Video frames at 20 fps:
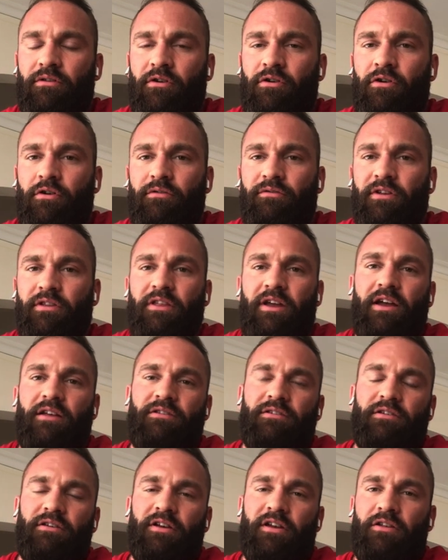the COVID
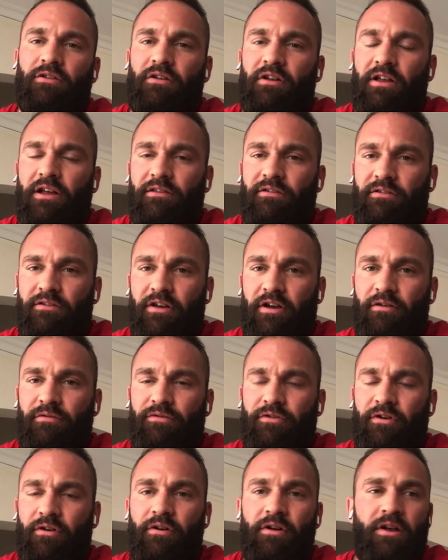nineteen and all that stuff.
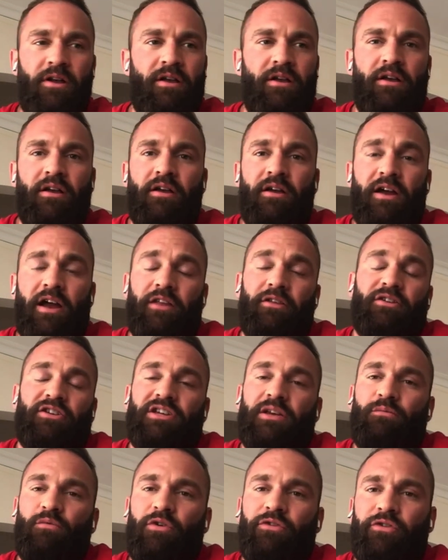So, and the
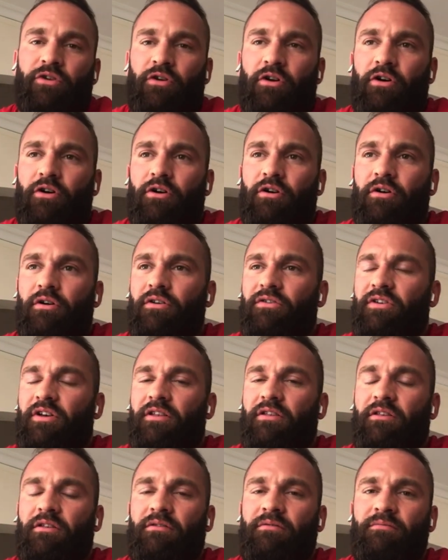gym was closed
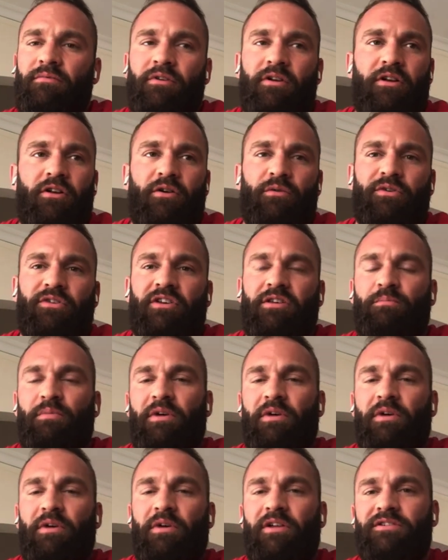and, you know, it was
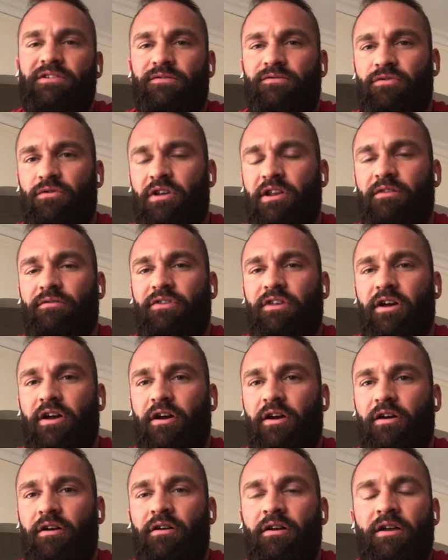expensive to live
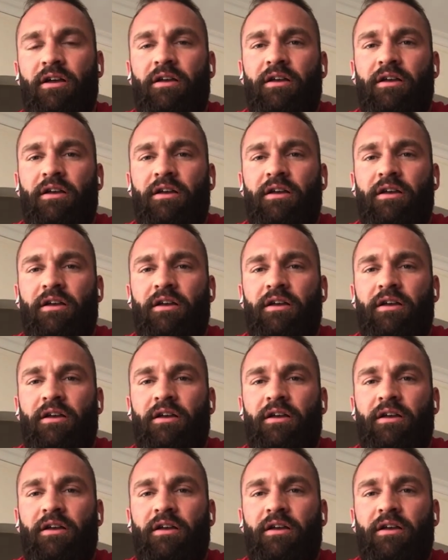there.